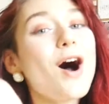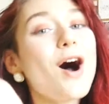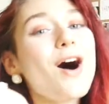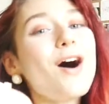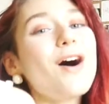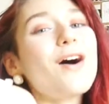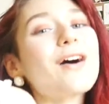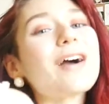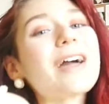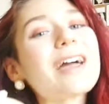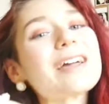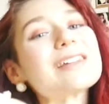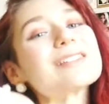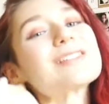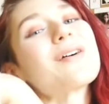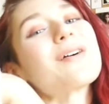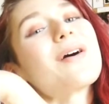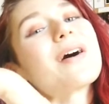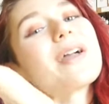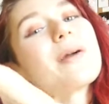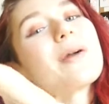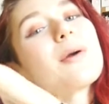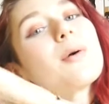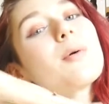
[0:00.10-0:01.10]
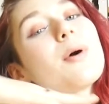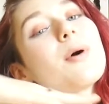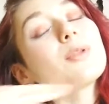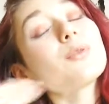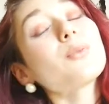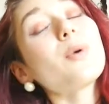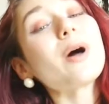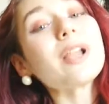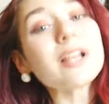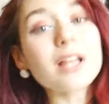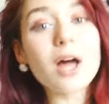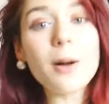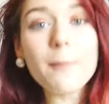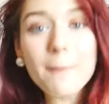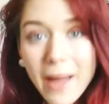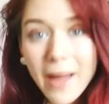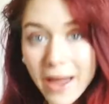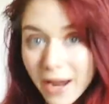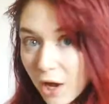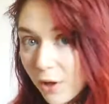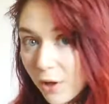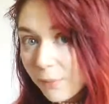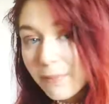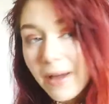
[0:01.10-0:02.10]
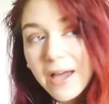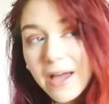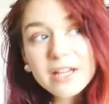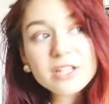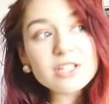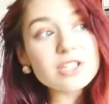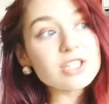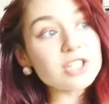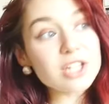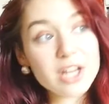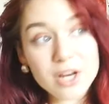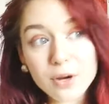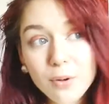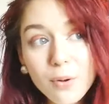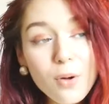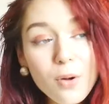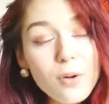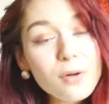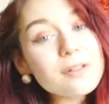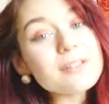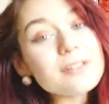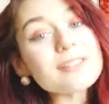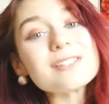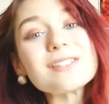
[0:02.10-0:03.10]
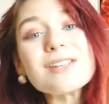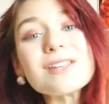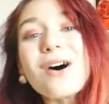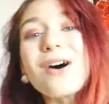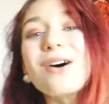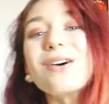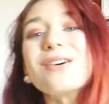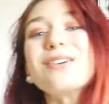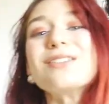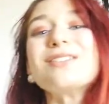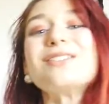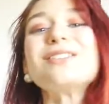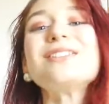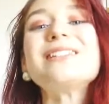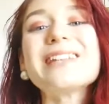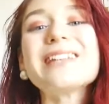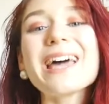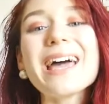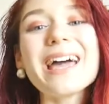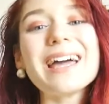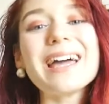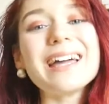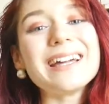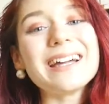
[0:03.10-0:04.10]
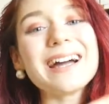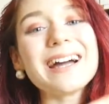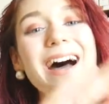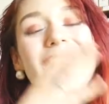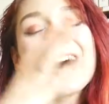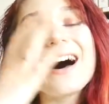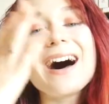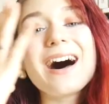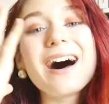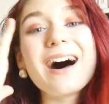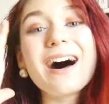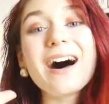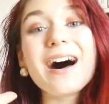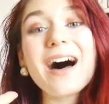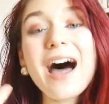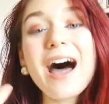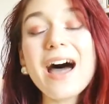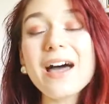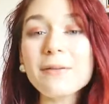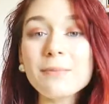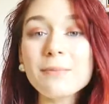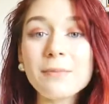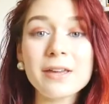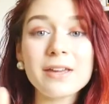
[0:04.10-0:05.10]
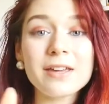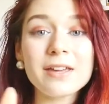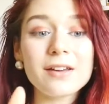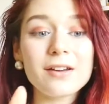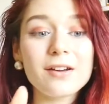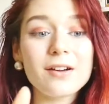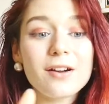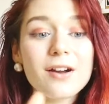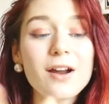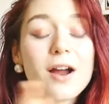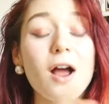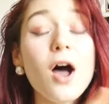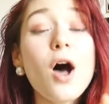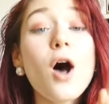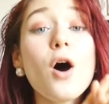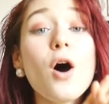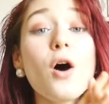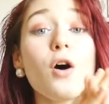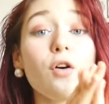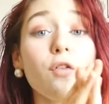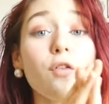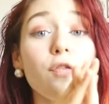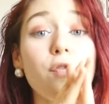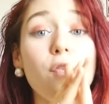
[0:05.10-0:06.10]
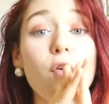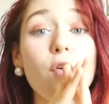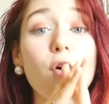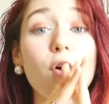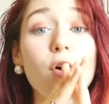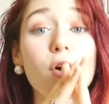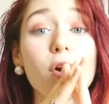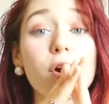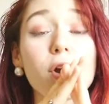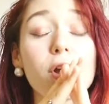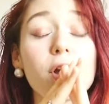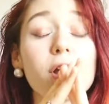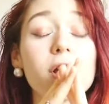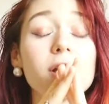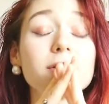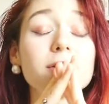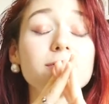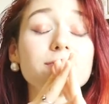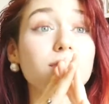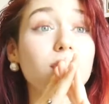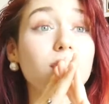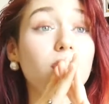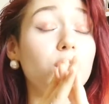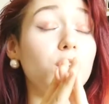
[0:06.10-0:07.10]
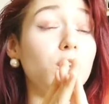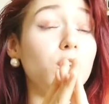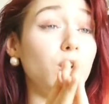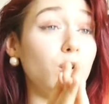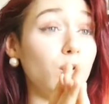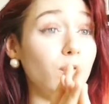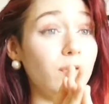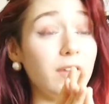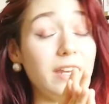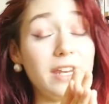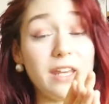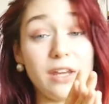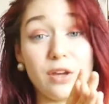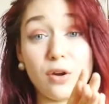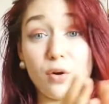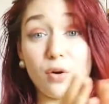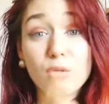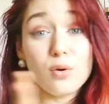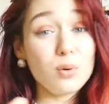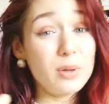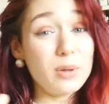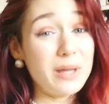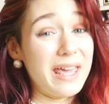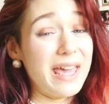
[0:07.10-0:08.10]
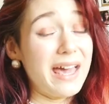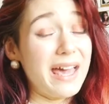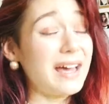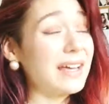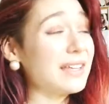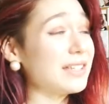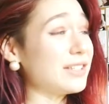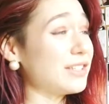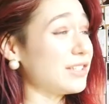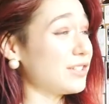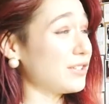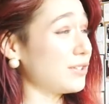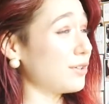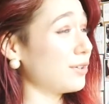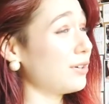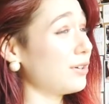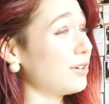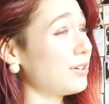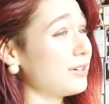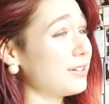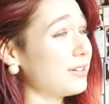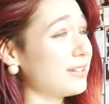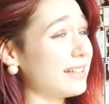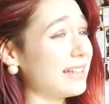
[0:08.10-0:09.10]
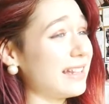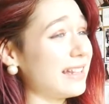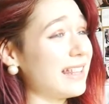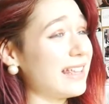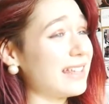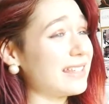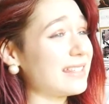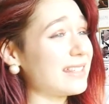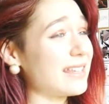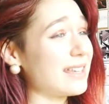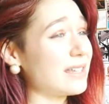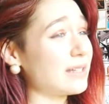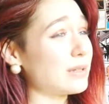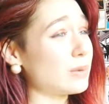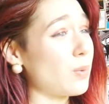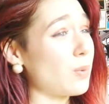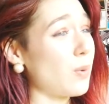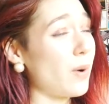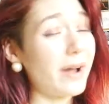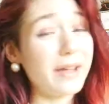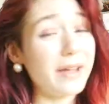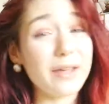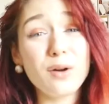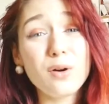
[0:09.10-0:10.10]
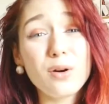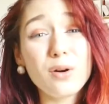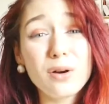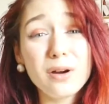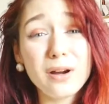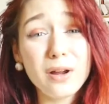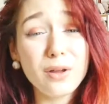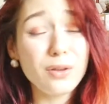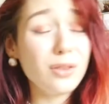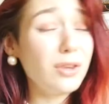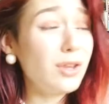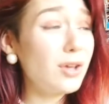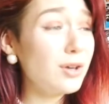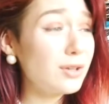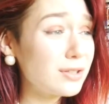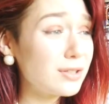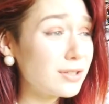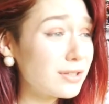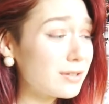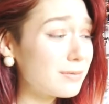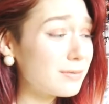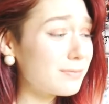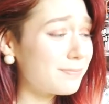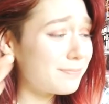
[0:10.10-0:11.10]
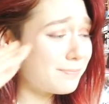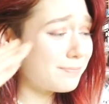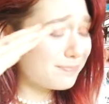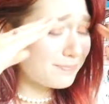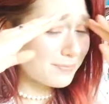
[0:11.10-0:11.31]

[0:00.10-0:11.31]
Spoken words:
Okay, so hi everyone, welcome back on my channel. So today I'm here for a new video. Yeah, sure, this is why you're on YouTube.